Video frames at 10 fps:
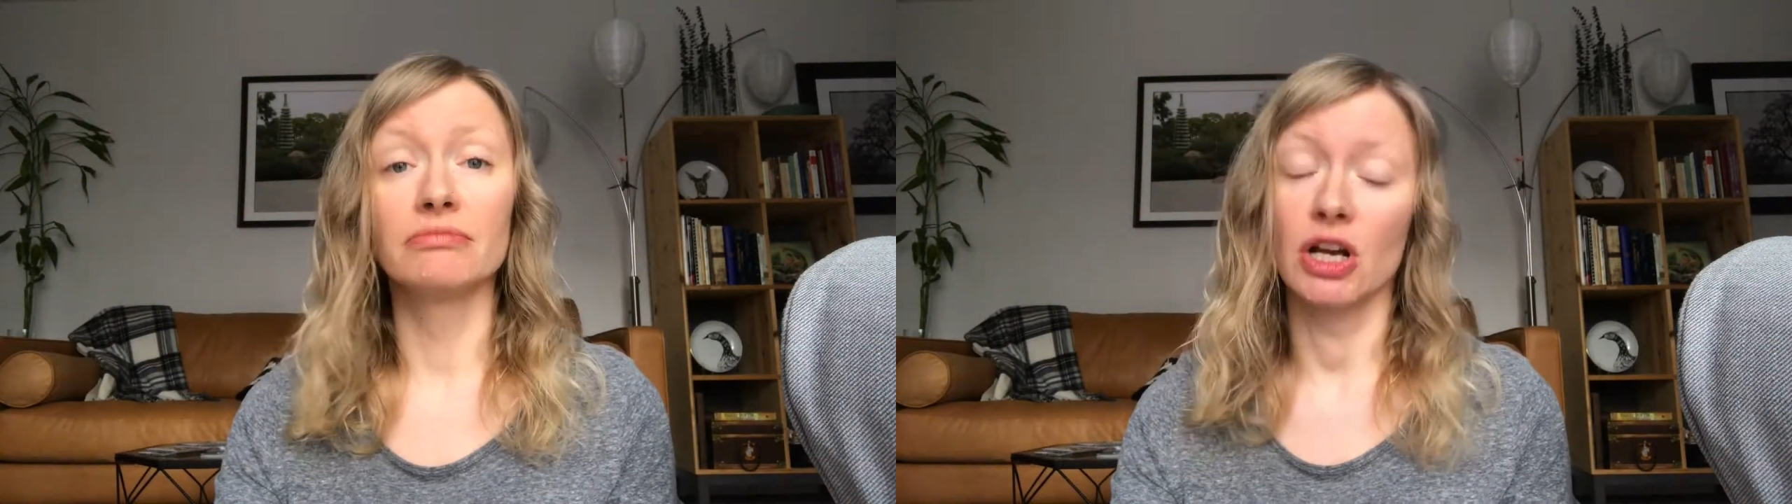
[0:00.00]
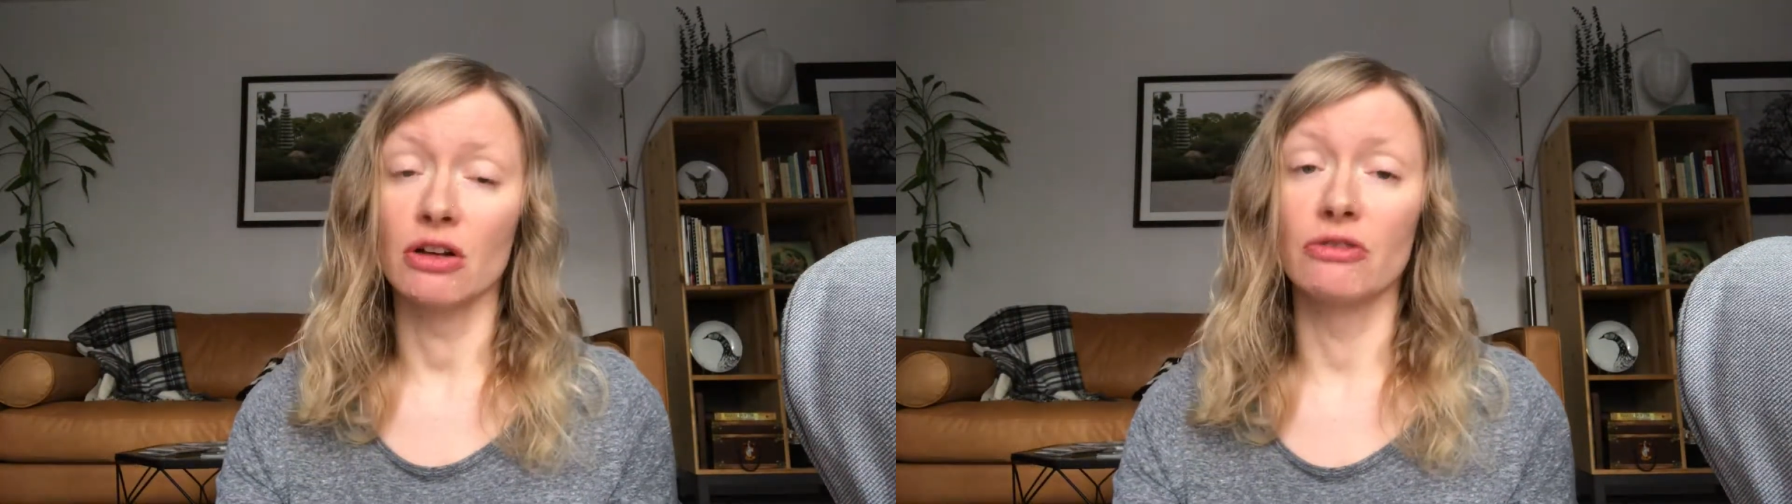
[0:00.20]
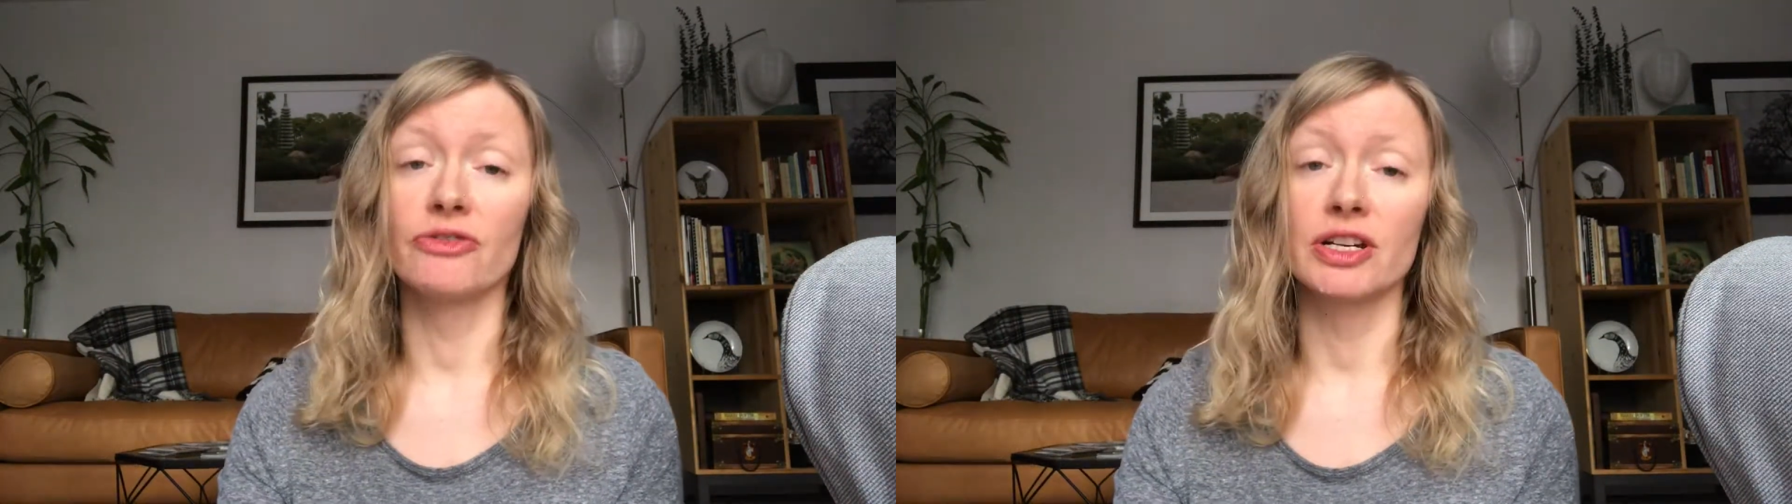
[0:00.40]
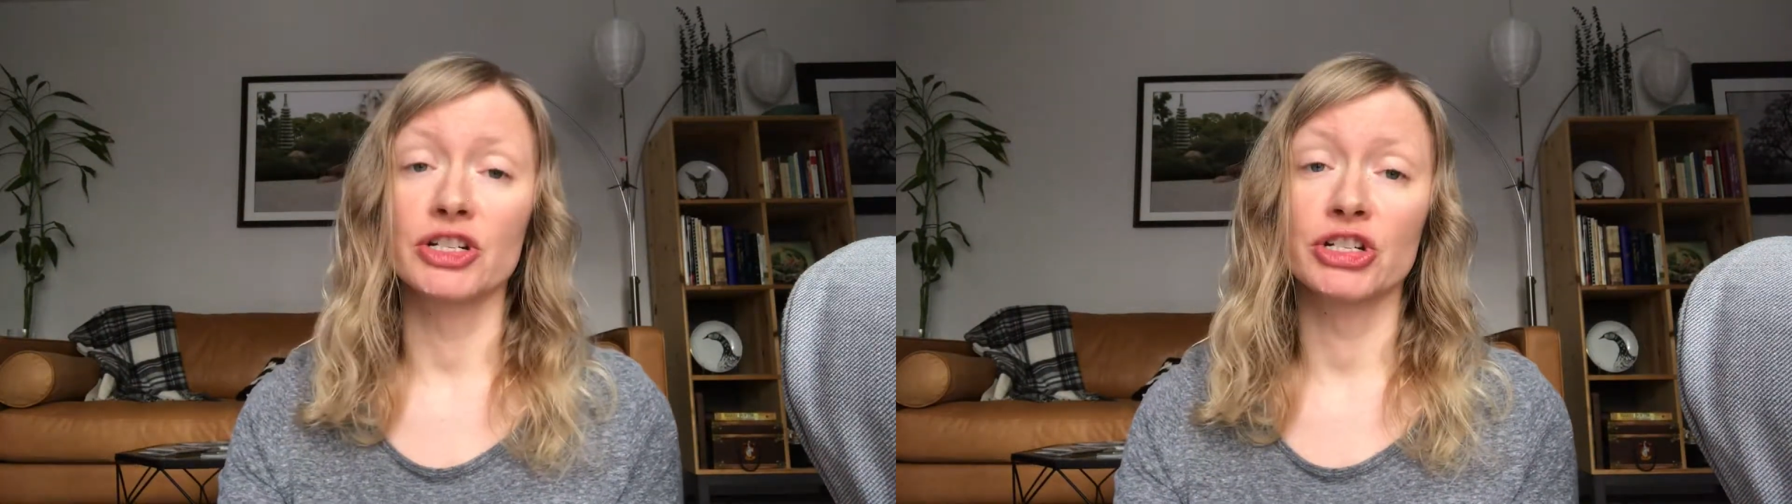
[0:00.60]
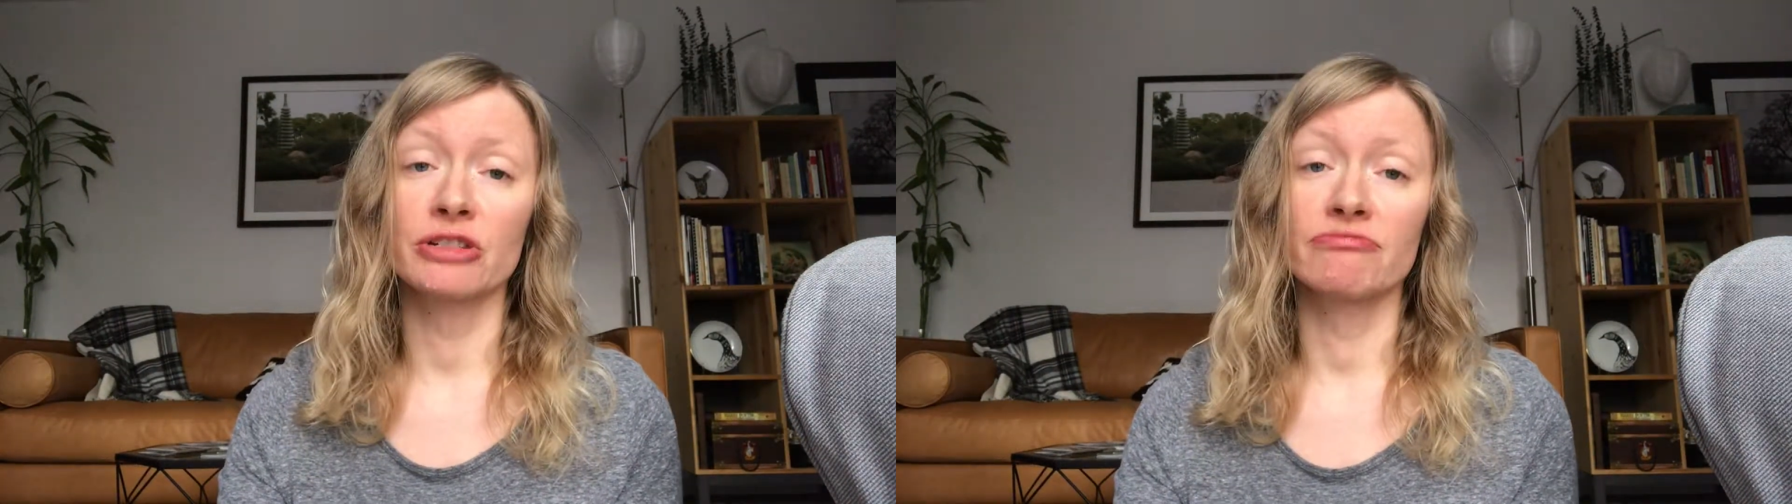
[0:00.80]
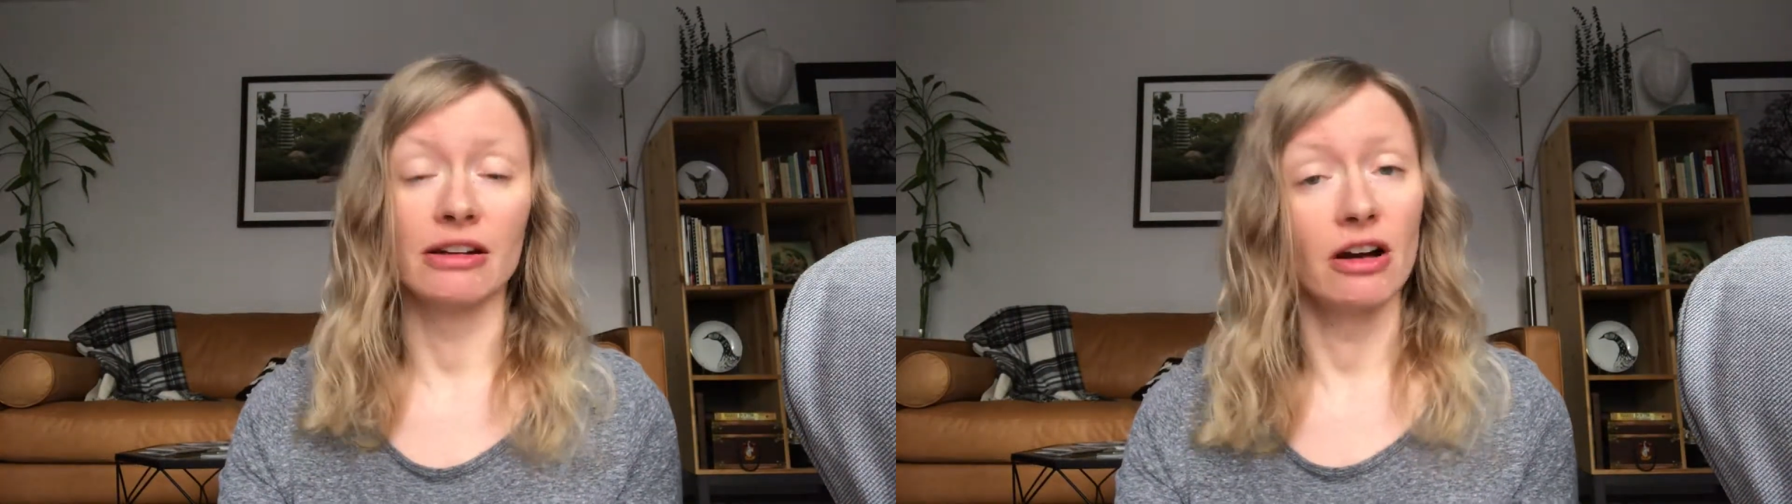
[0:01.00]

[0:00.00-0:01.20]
cuttlefish, and